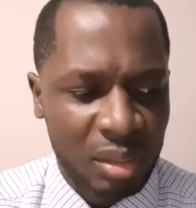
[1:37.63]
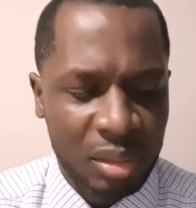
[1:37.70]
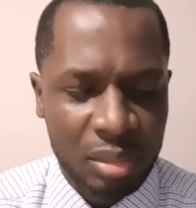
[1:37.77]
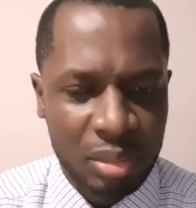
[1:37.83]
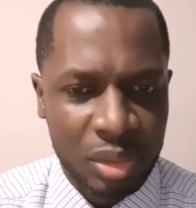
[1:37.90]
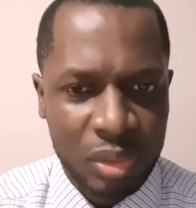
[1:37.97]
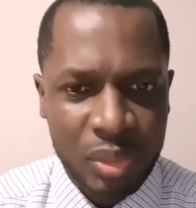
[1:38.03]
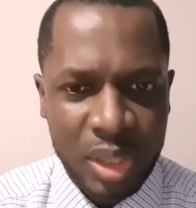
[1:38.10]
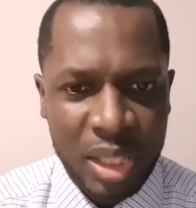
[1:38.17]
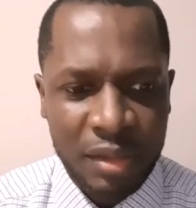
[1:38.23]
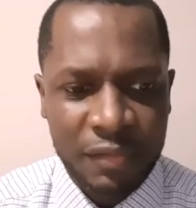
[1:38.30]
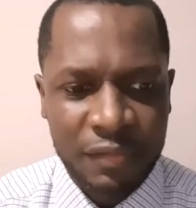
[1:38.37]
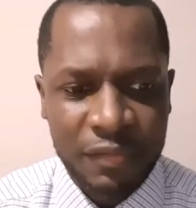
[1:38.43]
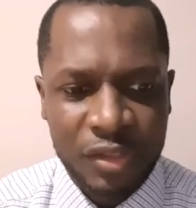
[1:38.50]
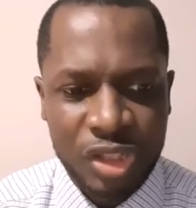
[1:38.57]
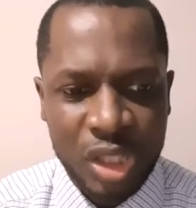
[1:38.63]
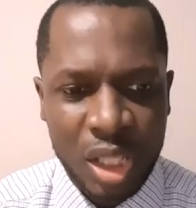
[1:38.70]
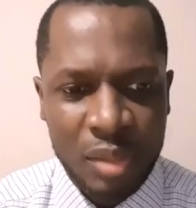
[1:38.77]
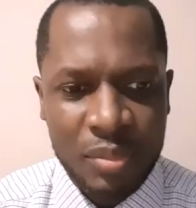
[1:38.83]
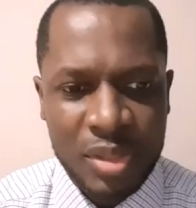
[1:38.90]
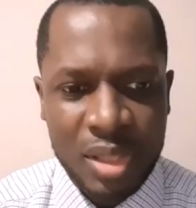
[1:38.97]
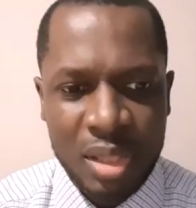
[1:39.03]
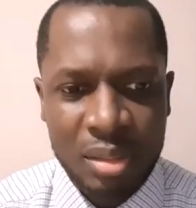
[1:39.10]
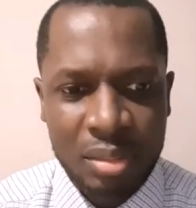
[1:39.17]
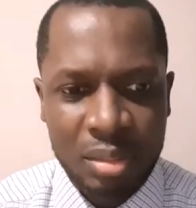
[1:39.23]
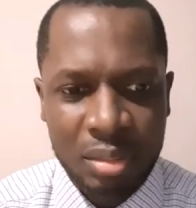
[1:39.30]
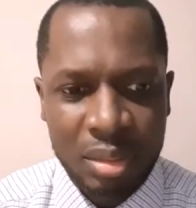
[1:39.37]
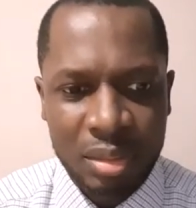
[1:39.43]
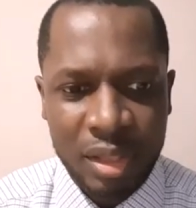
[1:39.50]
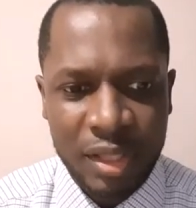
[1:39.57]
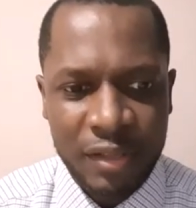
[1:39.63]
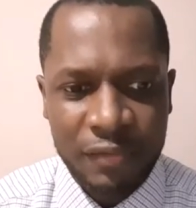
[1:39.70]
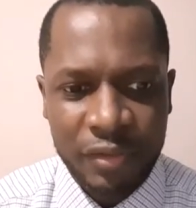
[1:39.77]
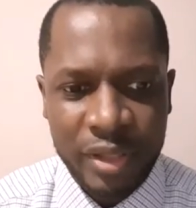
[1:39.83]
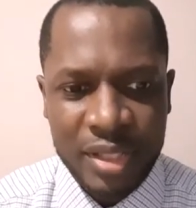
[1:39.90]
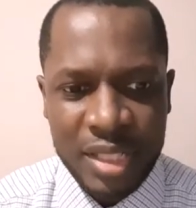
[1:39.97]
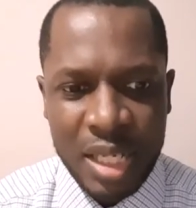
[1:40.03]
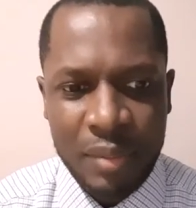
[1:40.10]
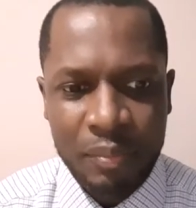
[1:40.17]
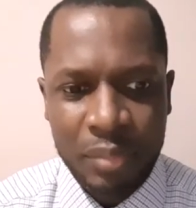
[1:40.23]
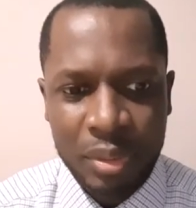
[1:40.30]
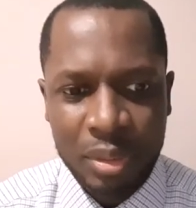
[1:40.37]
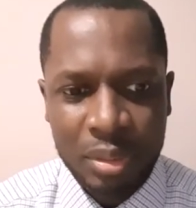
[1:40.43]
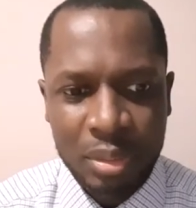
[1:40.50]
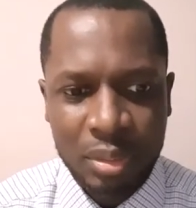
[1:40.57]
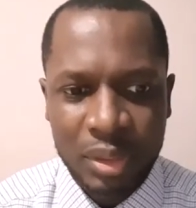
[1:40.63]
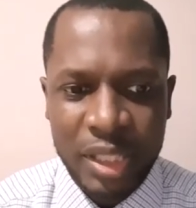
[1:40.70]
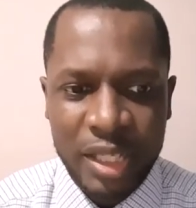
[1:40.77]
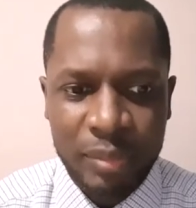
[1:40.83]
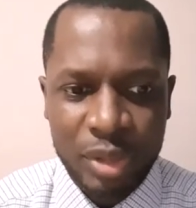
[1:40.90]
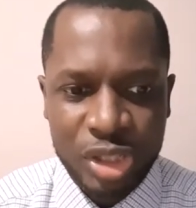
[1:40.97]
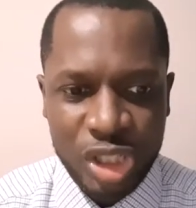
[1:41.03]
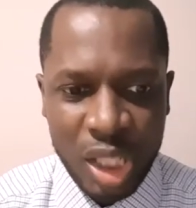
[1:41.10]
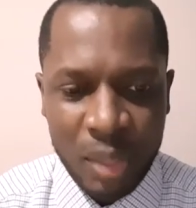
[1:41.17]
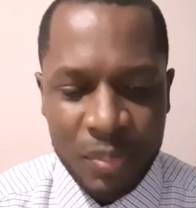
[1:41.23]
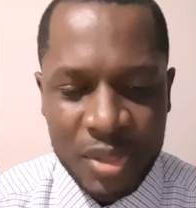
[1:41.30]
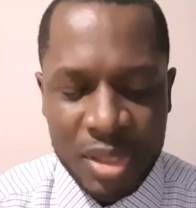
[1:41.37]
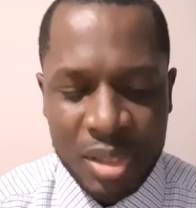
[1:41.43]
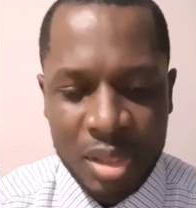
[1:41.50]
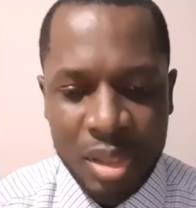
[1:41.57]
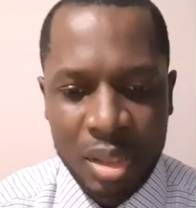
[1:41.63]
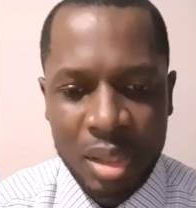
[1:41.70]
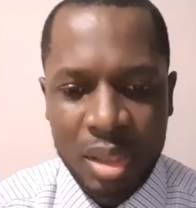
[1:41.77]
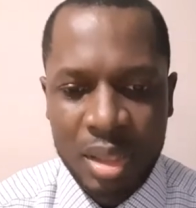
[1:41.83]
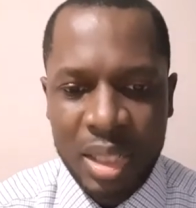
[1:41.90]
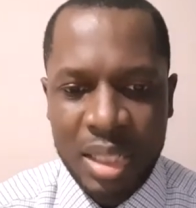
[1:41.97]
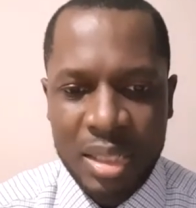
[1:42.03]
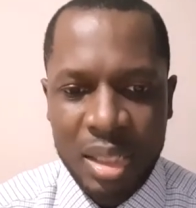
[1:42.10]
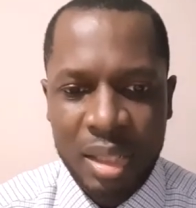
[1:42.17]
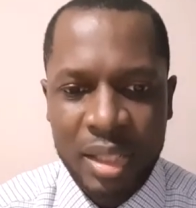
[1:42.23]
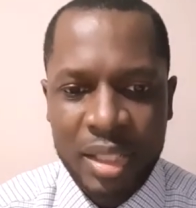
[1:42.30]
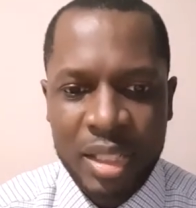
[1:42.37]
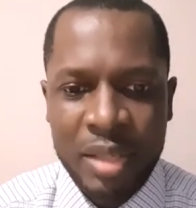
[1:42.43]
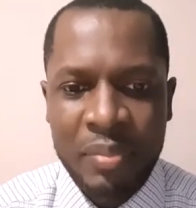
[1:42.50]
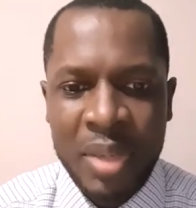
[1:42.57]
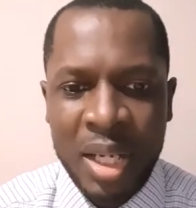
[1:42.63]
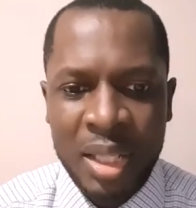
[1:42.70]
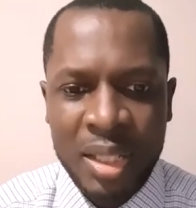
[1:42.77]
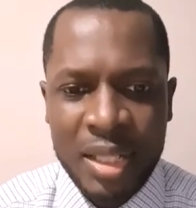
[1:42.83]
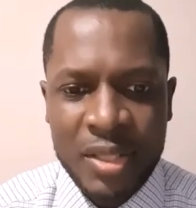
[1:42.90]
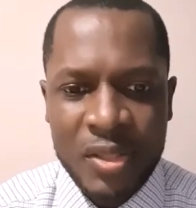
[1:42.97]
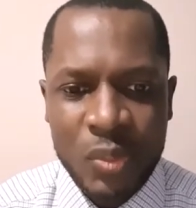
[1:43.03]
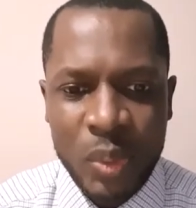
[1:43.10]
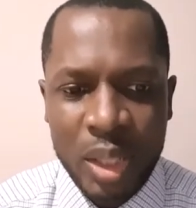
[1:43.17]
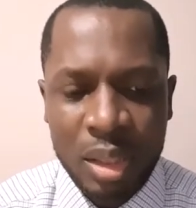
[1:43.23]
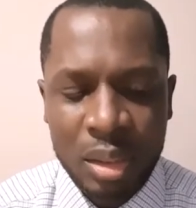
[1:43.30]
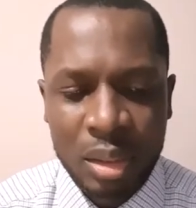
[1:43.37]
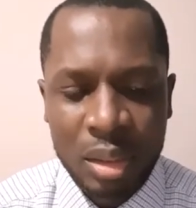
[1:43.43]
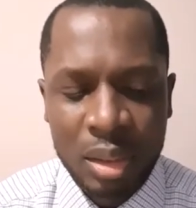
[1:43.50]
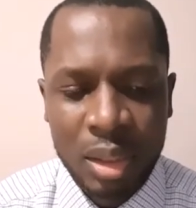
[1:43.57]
You have jobs in, like, for example, labor jobs that are in demand as well.